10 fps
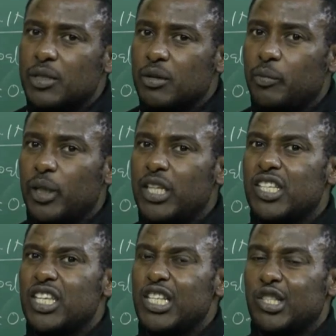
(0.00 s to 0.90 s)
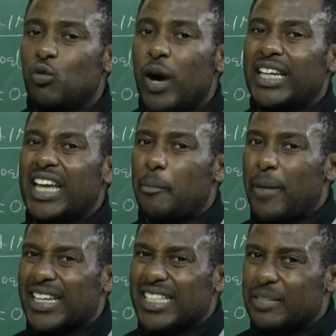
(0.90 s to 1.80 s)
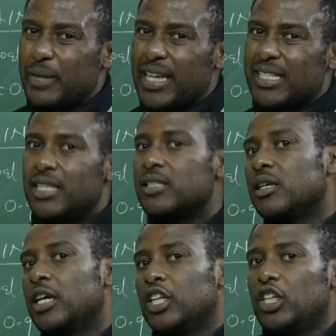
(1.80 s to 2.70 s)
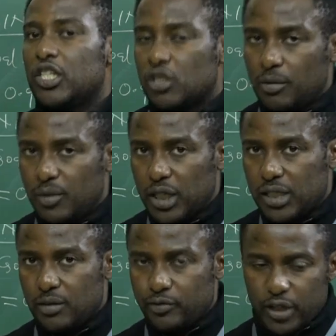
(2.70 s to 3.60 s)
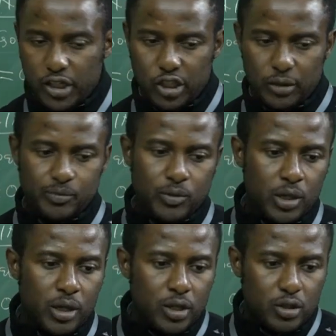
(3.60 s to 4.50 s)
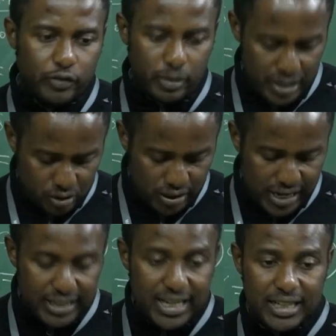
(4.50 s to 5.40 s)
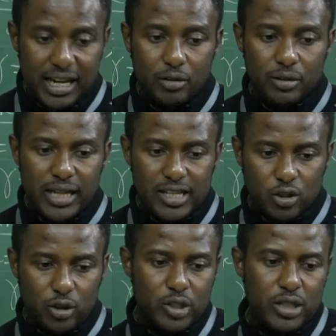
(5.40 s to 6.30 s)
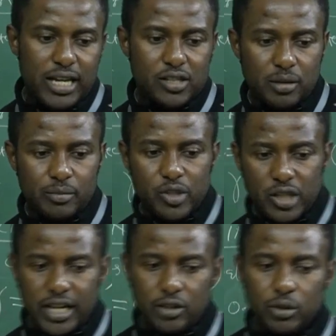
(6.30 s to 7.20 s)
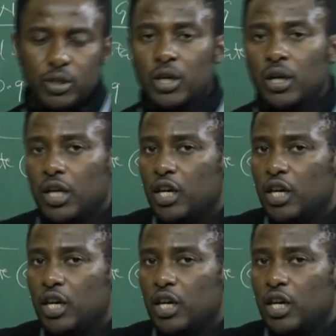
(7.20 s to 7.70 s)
the optimal policy is the one that maximizes this objective function. So, for me to get there now, let's consider some scenario